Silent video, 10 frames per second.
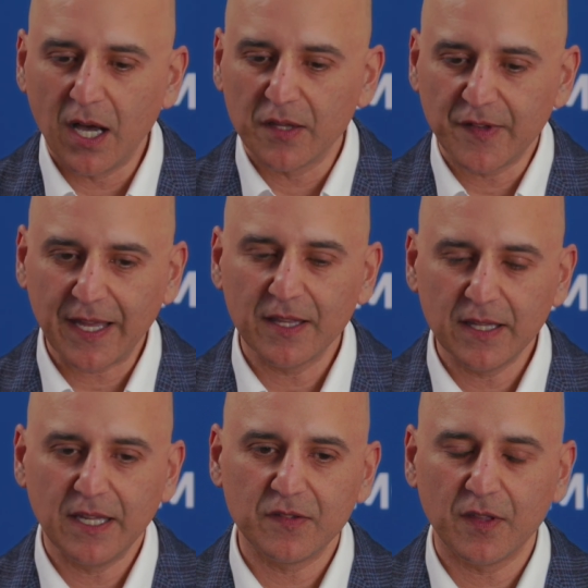
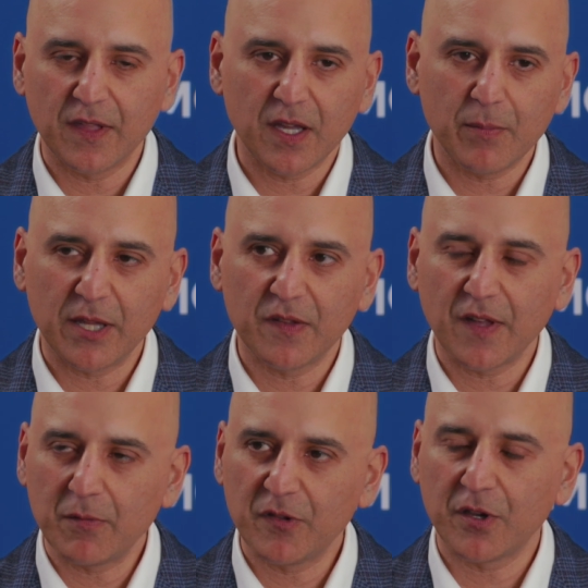Secondly, as you think about the
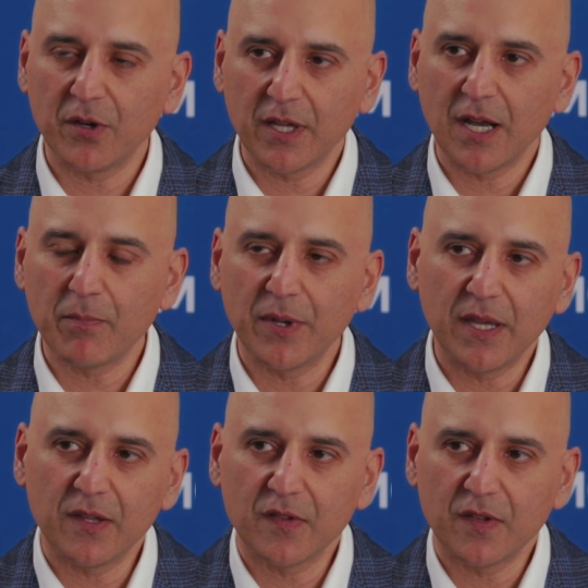cybersecurity companies,